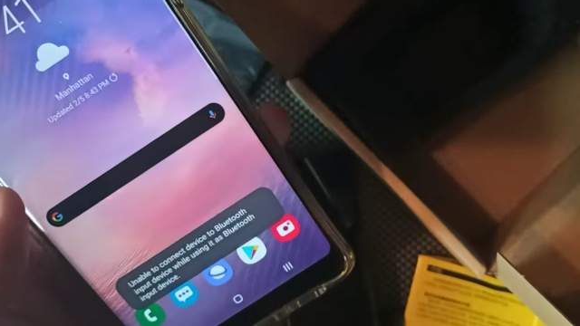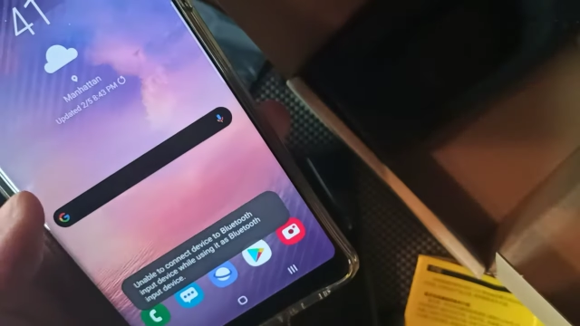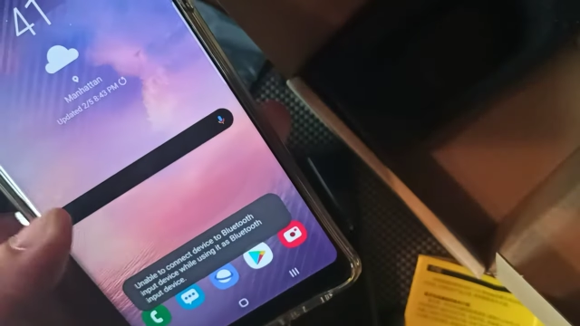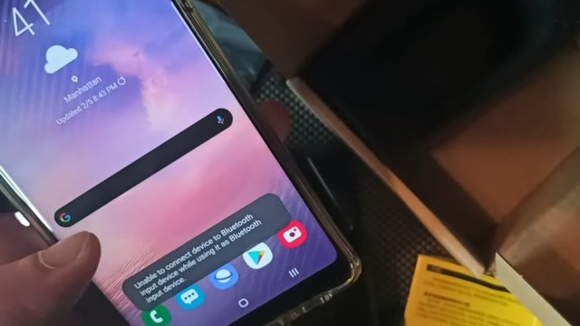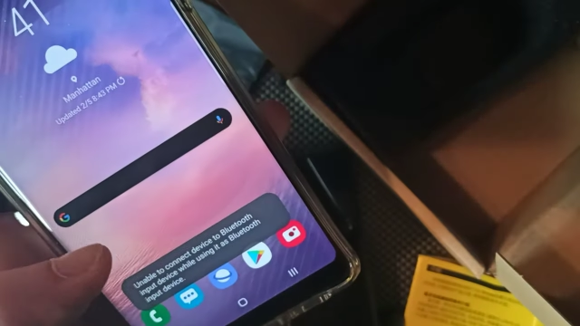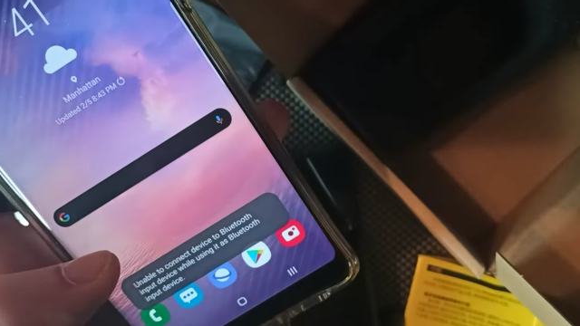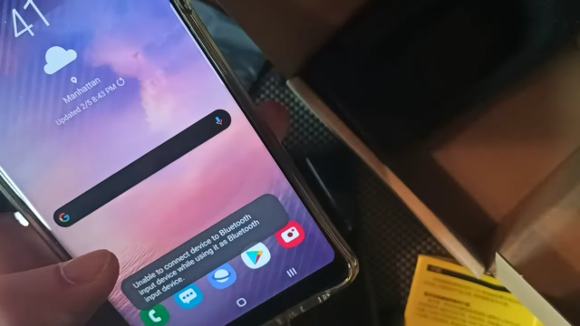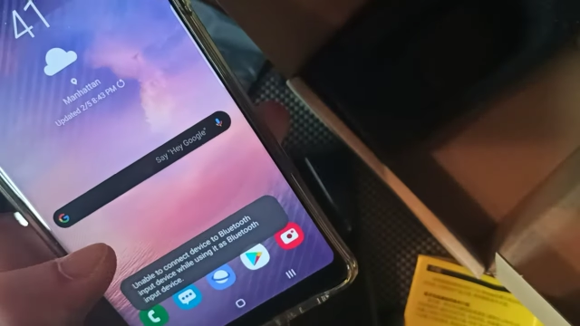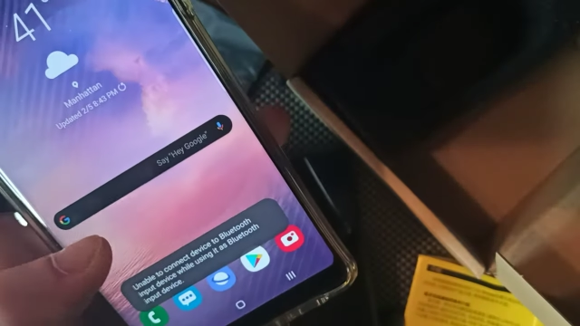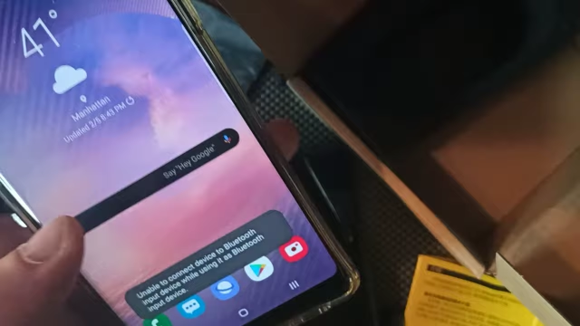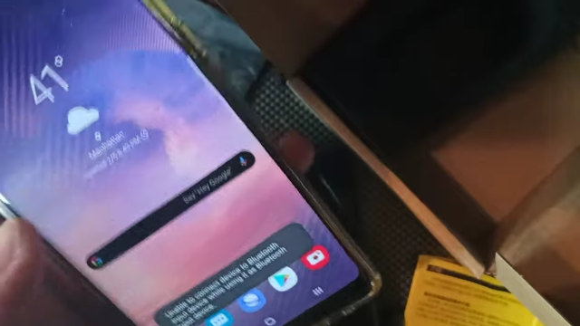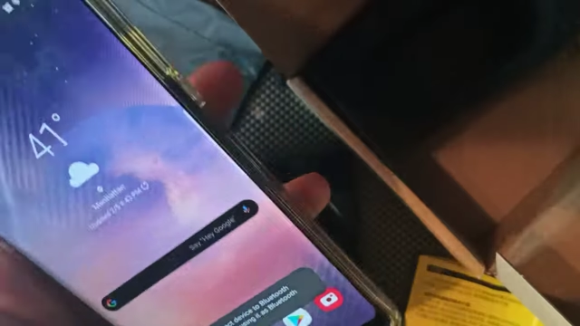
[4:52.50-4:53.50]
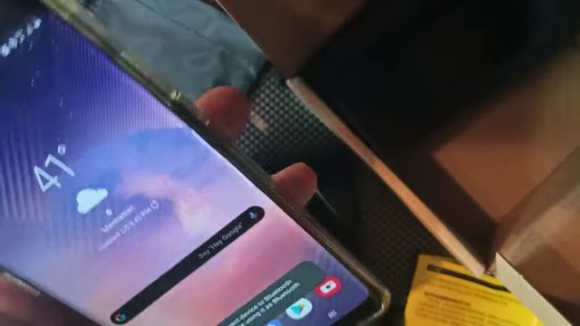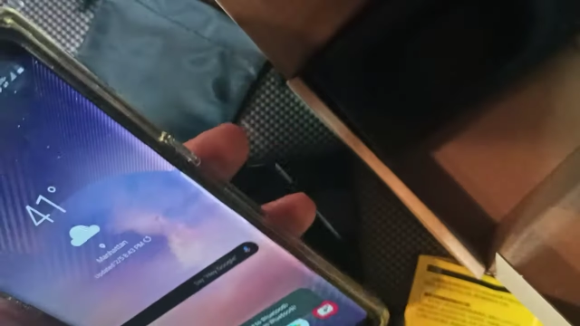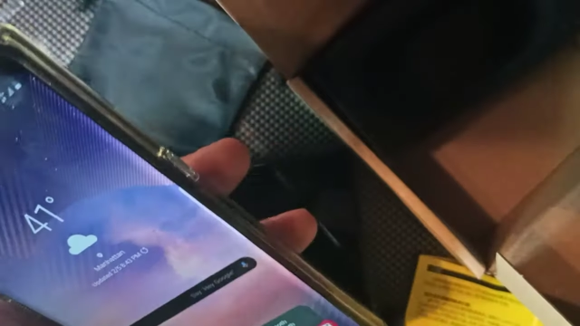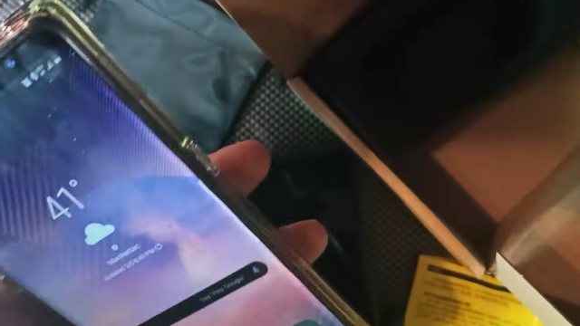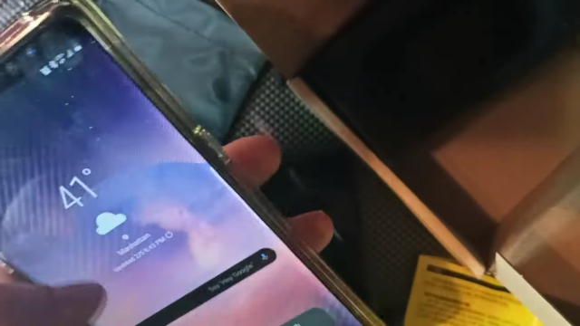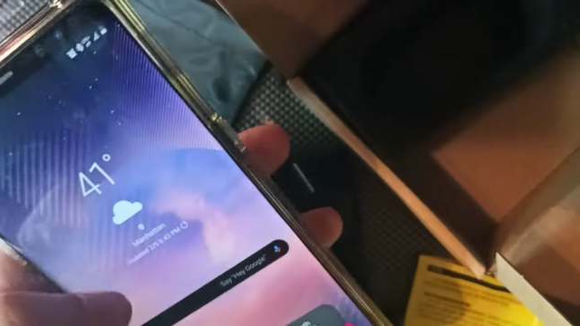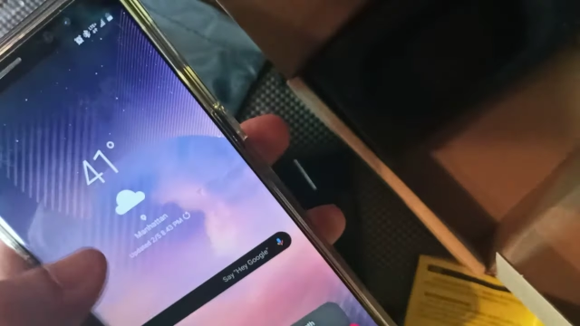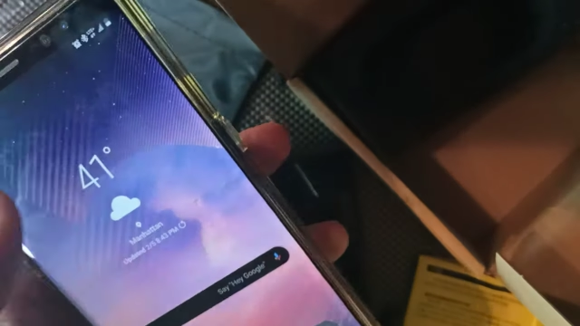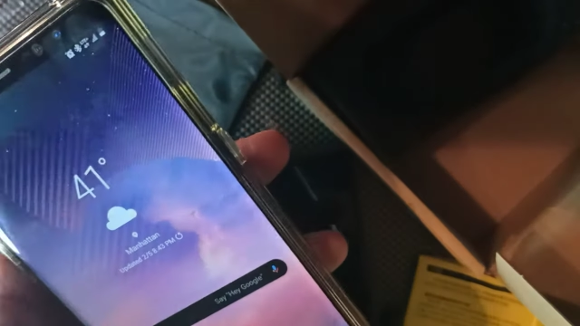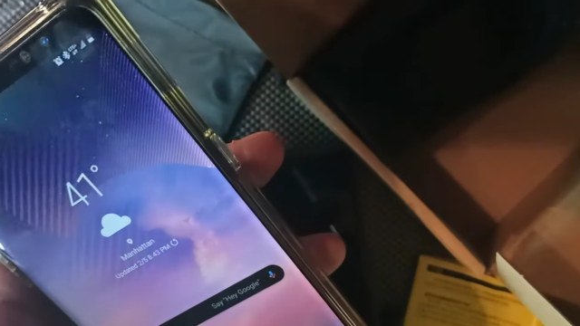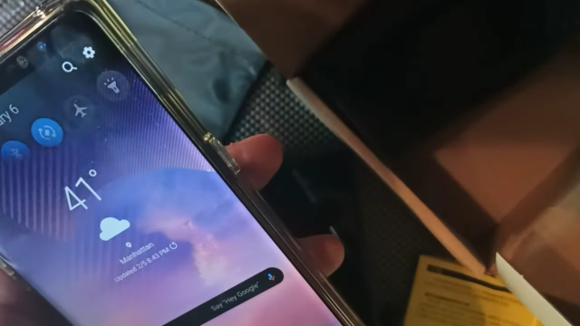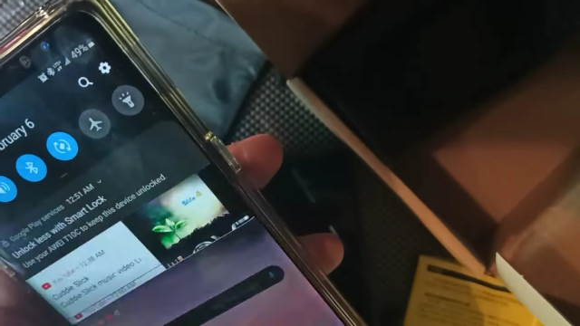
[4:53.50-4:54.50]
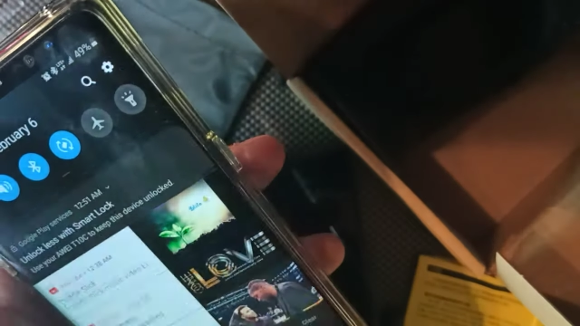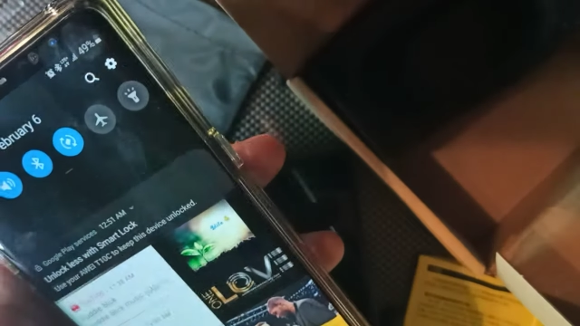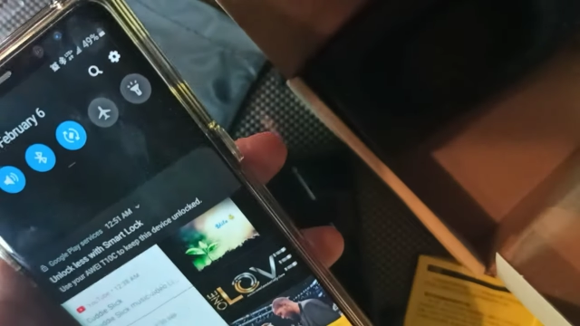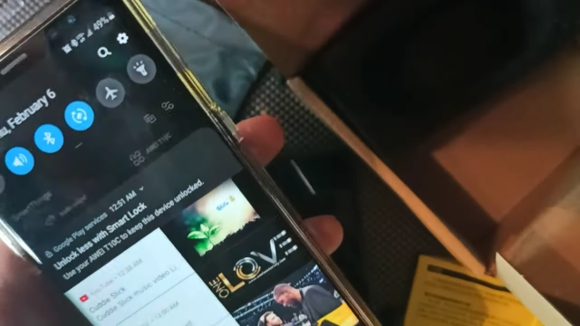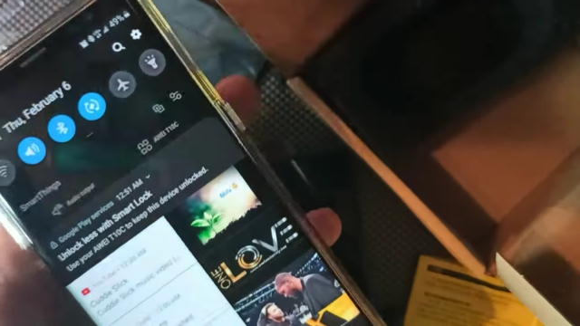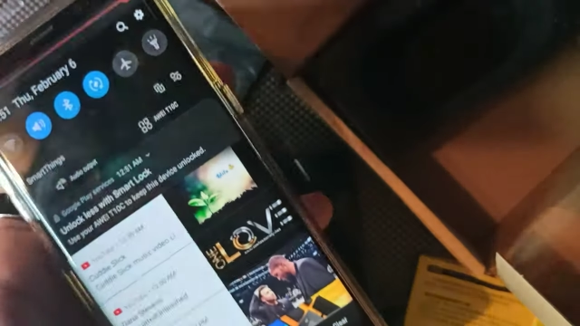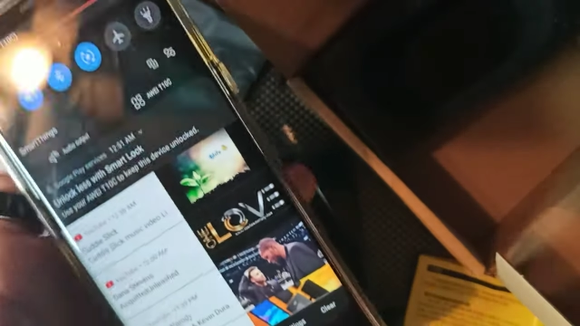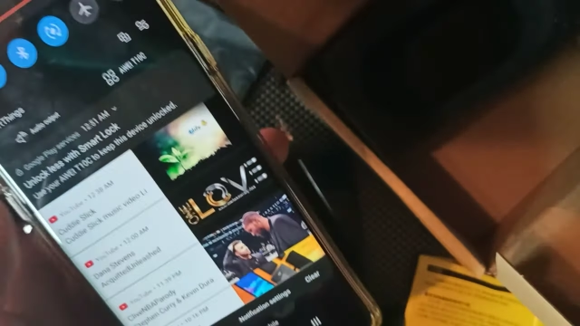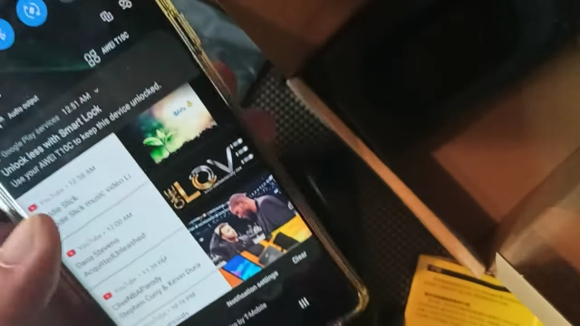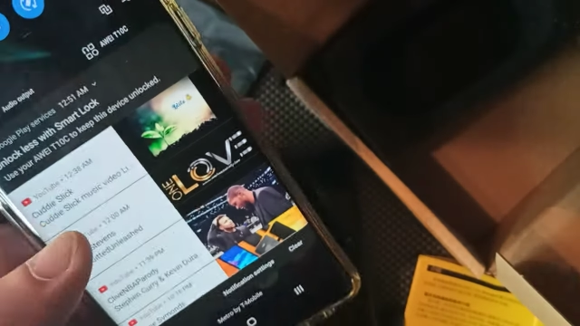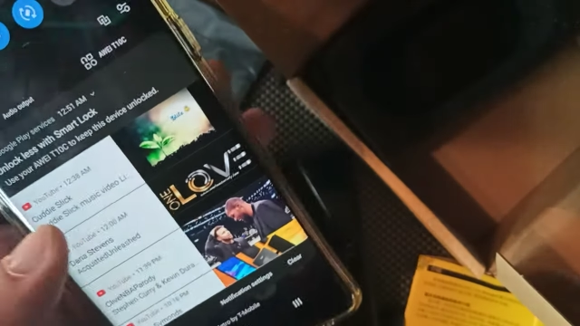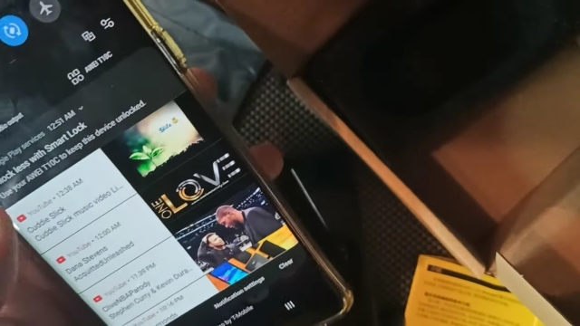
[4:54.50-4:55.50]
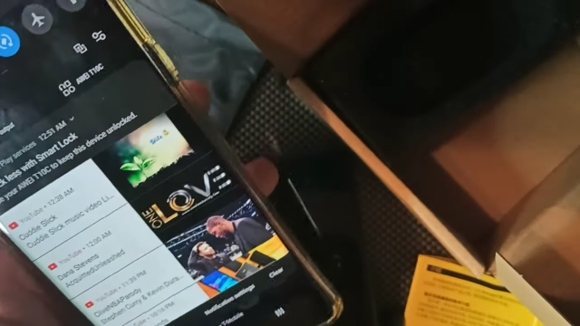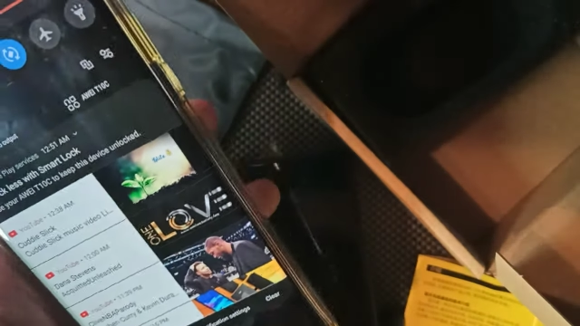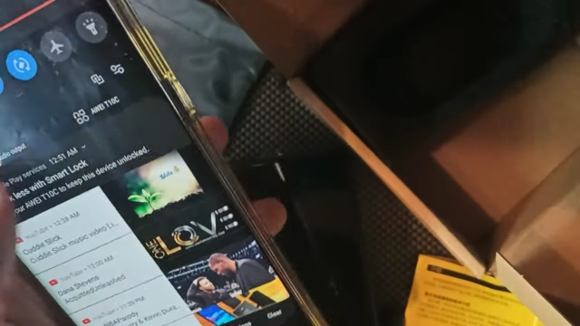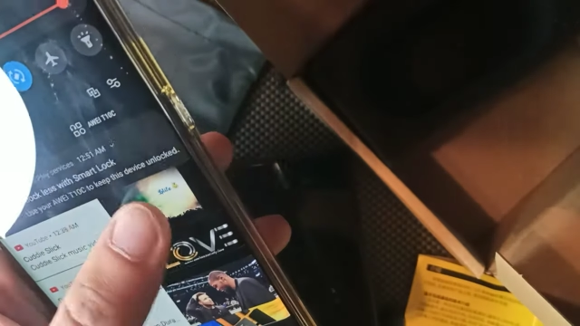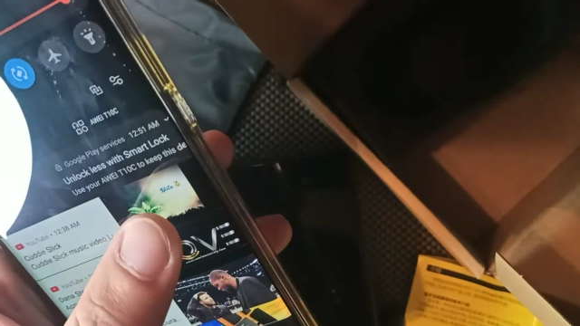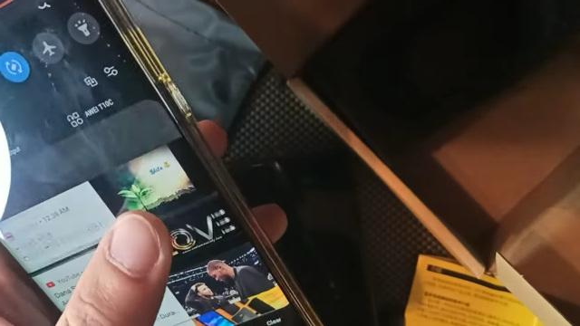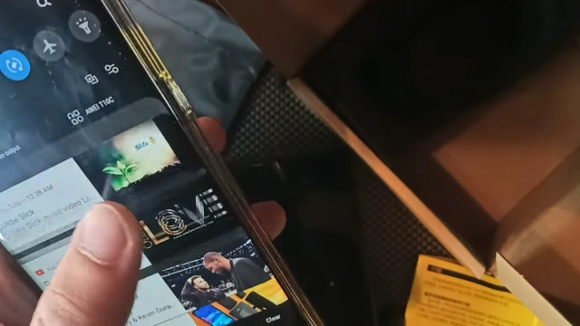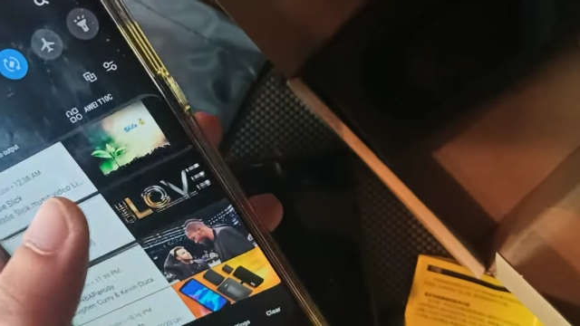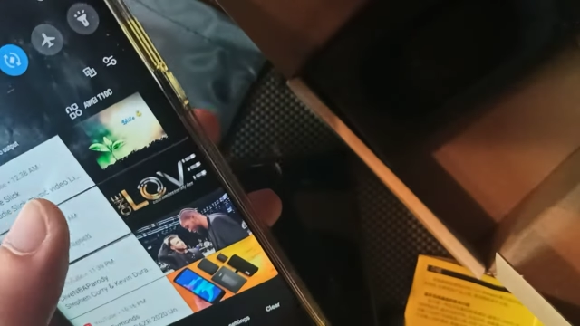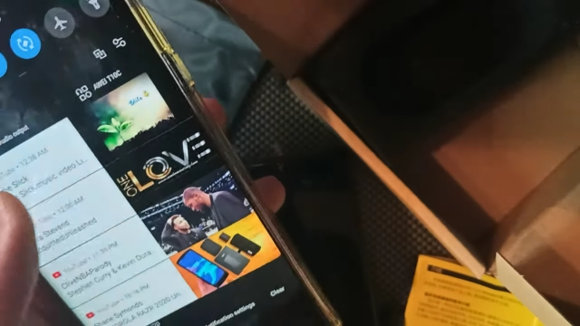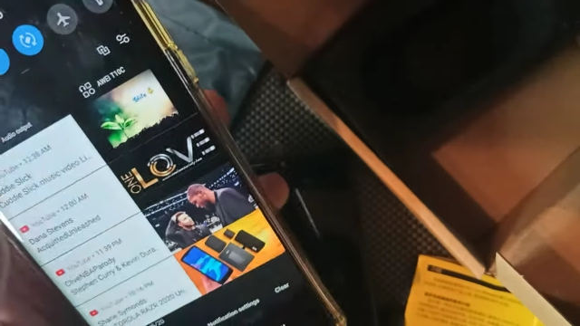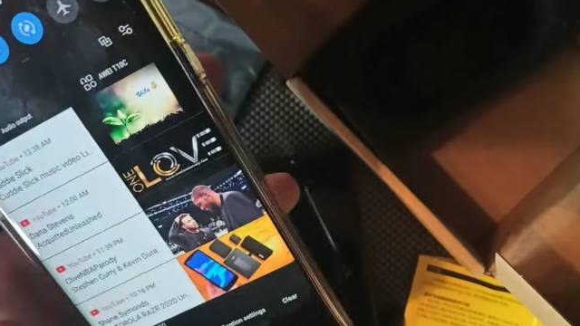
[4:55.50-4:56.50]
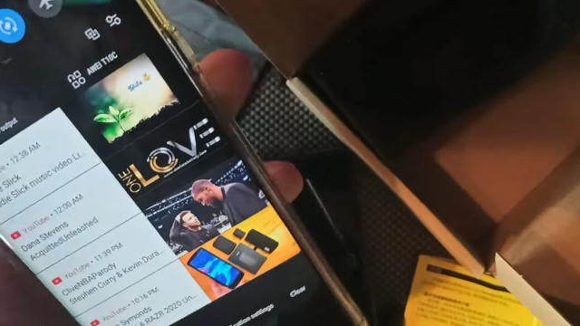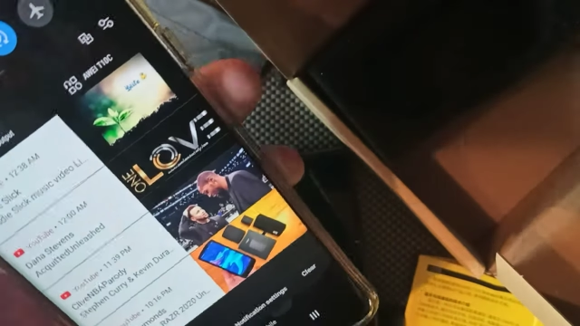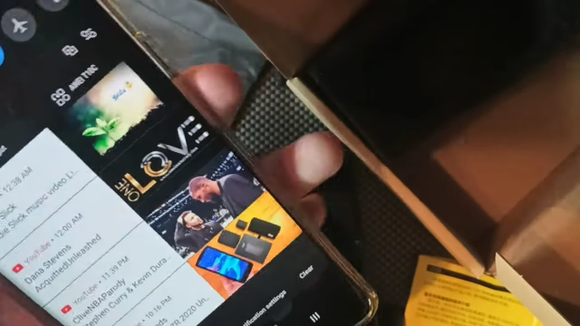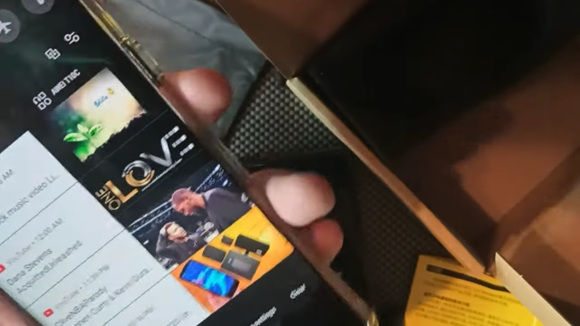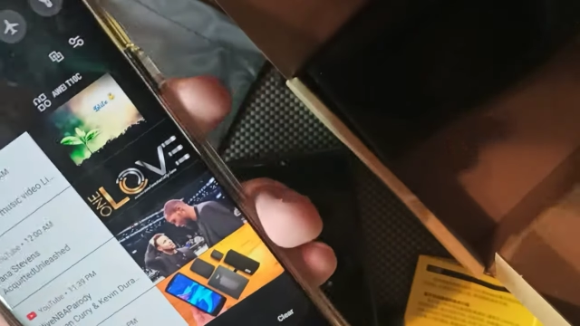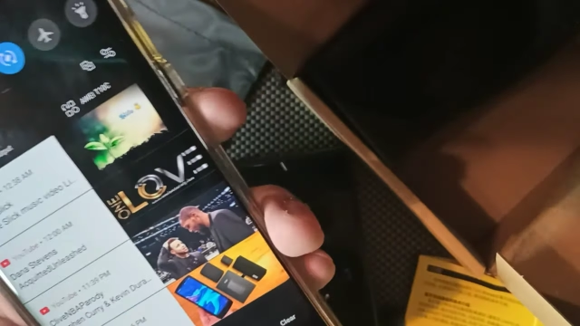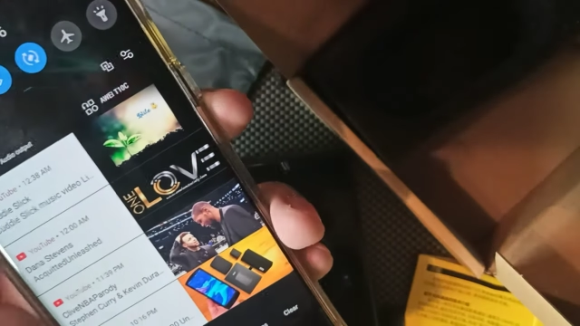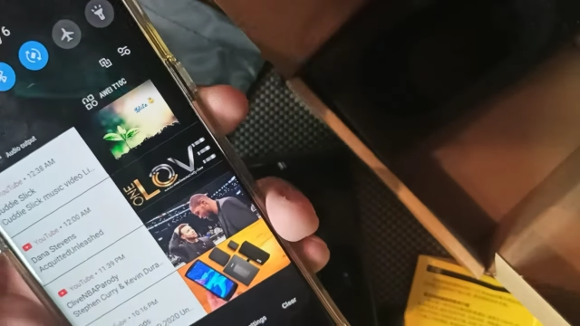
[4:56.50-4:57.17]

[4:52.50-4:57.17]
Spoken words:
[unreadable: no face in view]